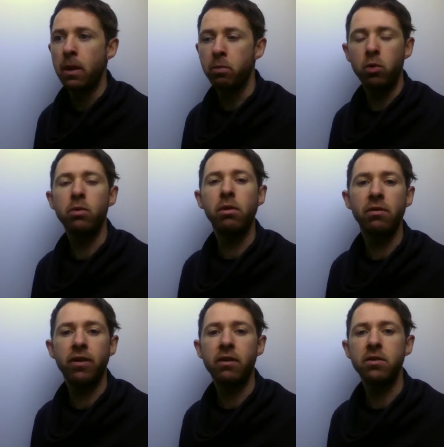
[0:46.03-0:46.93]
But one of my
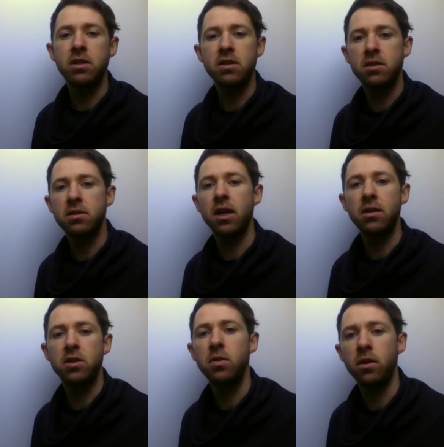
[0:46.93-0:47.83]
favorites is to
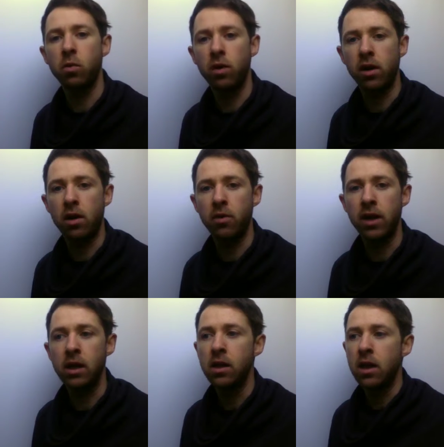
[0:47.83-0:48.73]
start doing the work
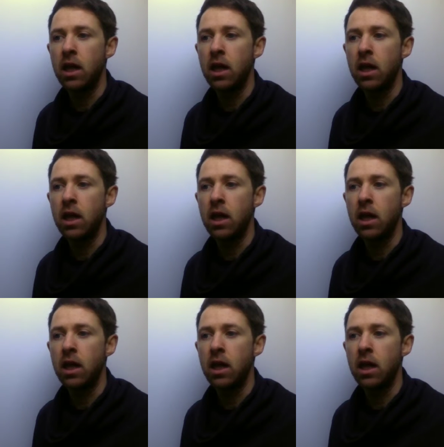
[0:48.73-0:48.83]
already.